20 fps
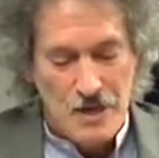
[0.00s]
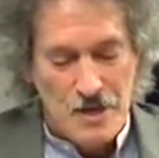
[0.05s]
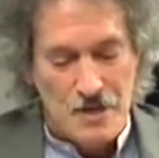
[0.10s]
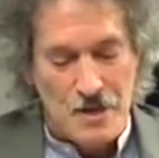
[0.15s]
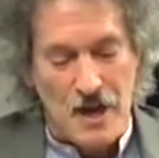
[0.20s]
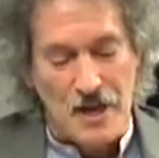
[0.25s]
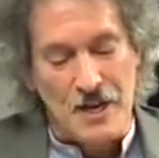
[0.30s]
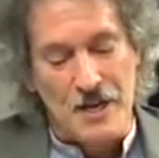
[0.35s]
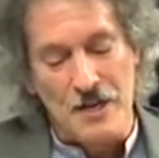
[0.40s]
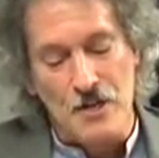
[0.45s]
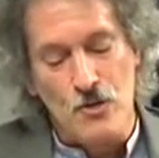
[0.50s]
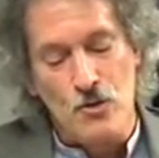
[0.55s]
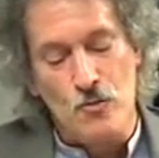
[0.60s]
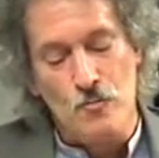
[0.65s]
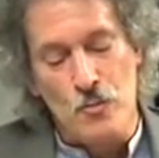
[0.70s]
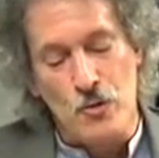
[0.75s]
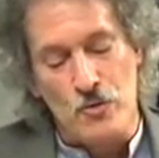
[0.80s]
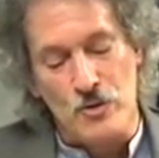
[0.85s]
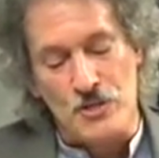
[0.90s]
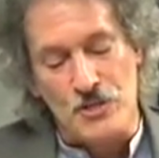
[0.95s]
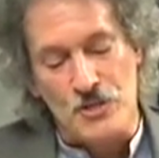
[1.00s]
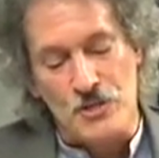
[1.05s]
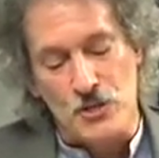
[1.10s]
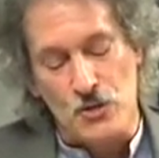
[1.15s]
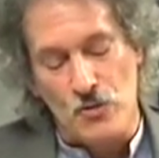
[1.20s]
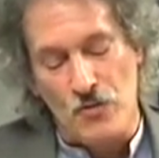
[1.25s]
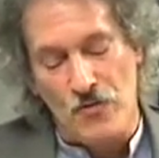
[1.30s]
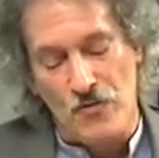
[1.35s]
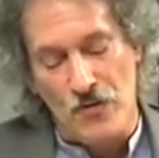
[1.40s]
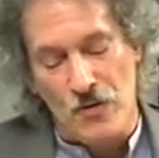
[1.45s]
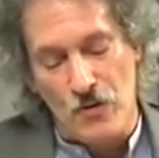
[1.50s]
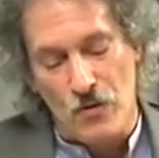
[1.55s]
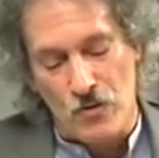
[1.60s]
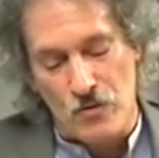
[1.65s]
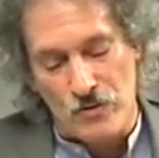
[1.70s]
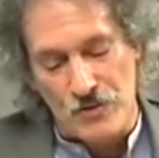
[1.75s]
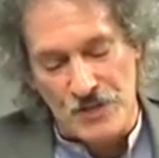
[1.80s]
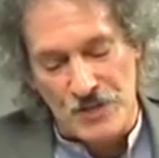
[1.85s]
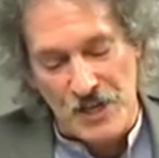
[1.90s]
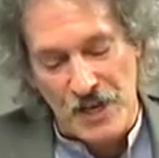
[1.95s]
not Hindu, Buddhist, Sufi,
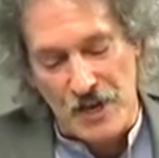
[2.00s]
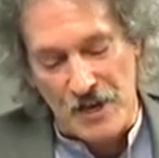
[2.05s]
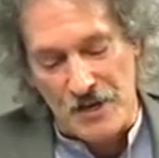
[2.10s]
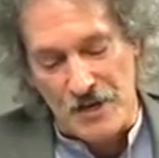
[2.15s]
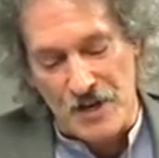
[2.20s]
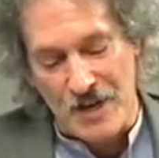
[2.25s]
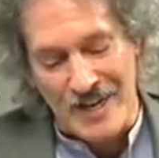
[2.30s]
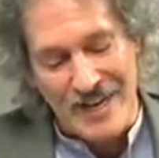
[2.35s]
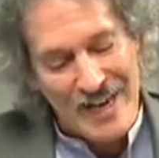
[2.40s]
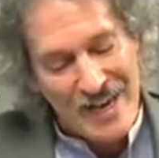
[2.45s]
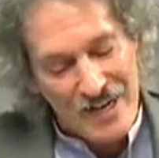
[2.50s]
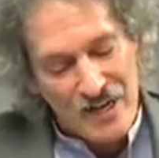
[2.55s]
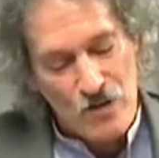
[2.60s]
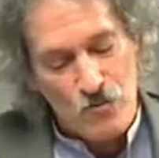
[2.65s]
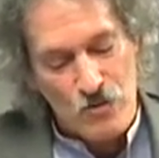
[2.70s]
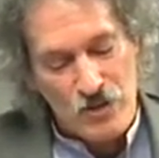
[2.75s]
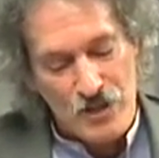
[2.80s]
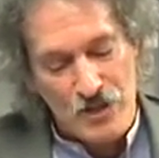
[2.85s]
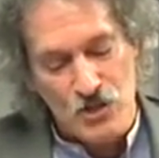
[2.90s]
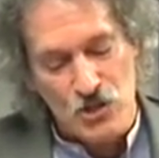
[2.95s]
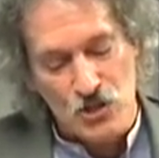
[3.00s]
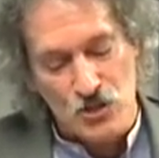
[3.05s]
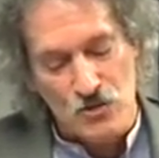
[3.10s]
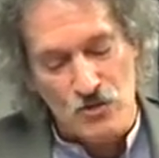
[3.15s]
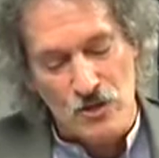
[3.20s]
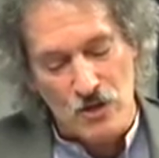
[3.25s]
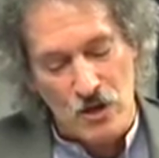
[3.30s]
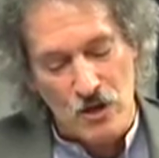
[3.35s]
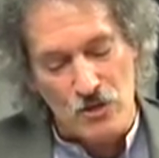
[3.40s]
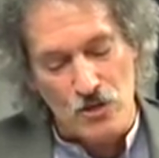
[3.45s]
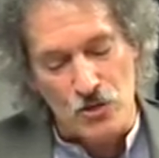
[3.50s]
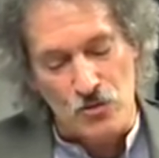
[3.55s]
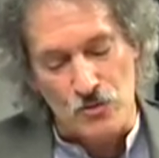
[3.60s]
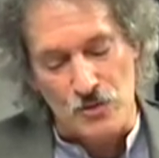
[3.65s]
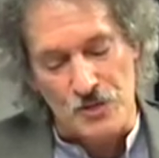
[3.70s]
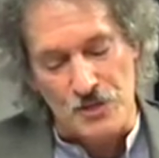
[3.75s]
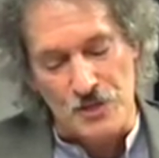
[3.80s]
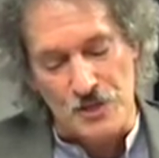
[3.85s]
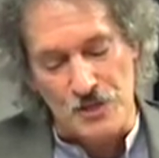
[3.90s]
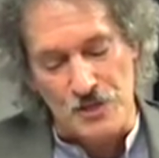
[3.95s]
or Zen, not any religion or
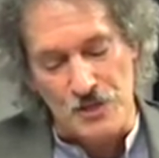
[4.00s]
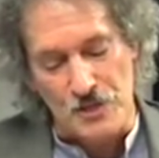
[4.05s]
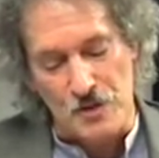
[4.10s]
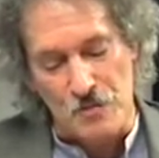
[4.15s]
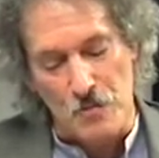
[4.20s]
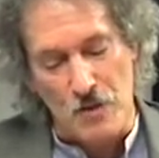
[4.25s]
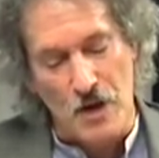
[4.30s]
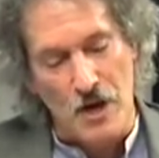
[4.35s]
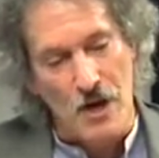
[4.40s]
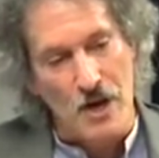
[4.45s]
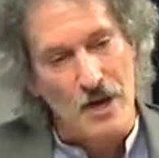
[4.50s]
cultural system.